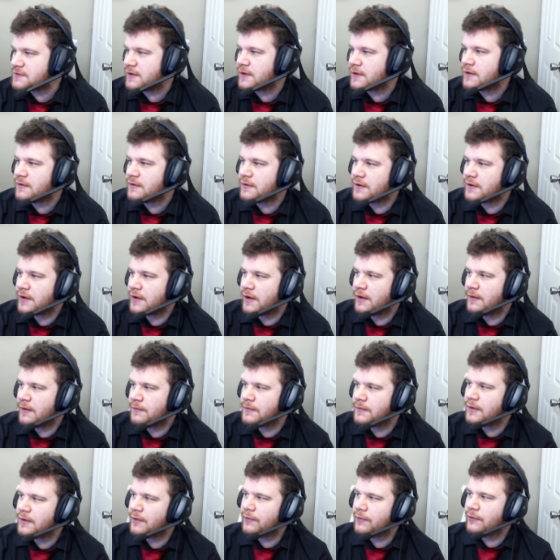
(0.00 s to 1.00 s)
later.
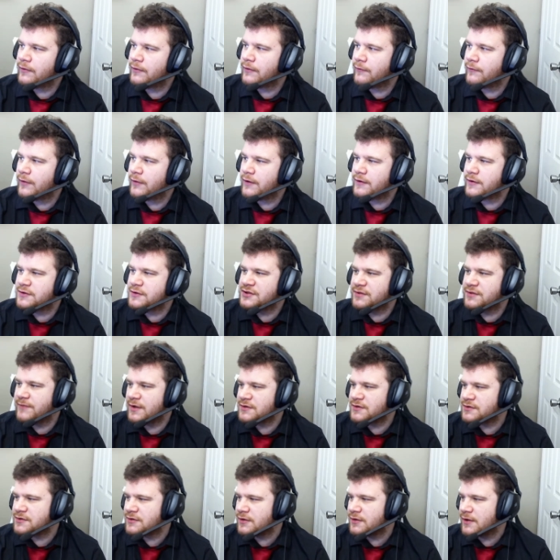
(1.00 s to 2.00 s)
Wanted to
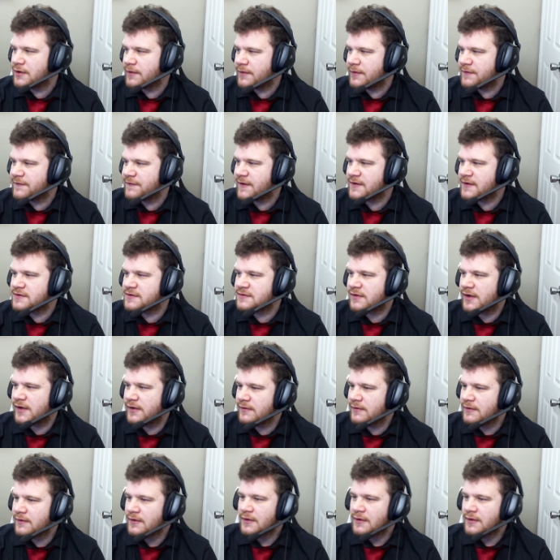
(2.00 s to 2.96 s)
make sure, get my facts straight.